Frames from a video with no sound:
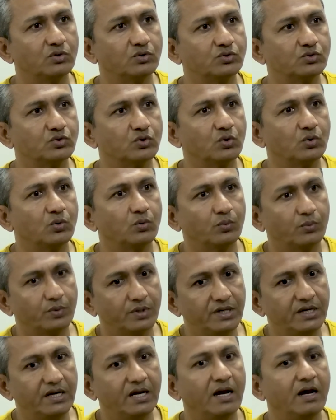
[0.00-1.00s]
So
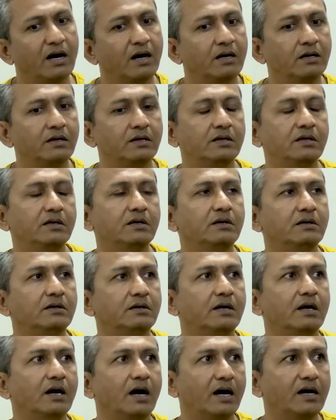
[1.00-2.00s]
he
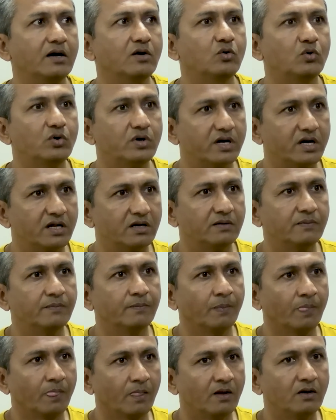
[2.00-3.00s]
had a good run.
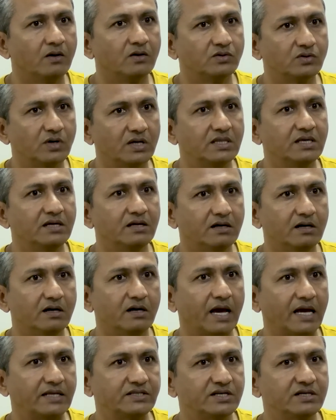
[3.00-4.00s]
So I think
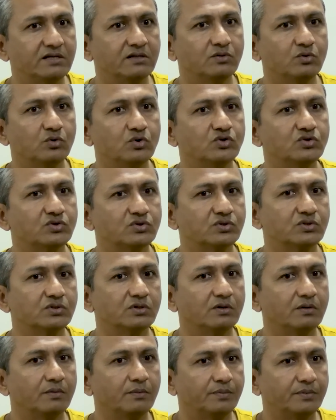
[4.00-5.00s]
catching those
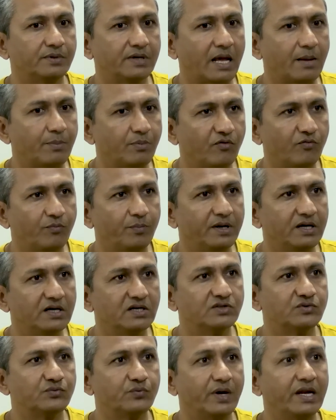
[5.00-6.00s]
type of
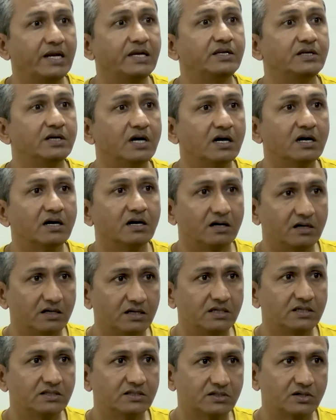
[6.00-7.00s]
players when young
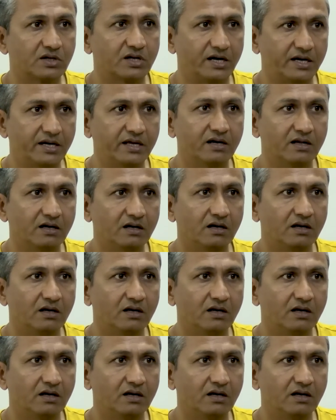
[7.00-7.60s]
is critical.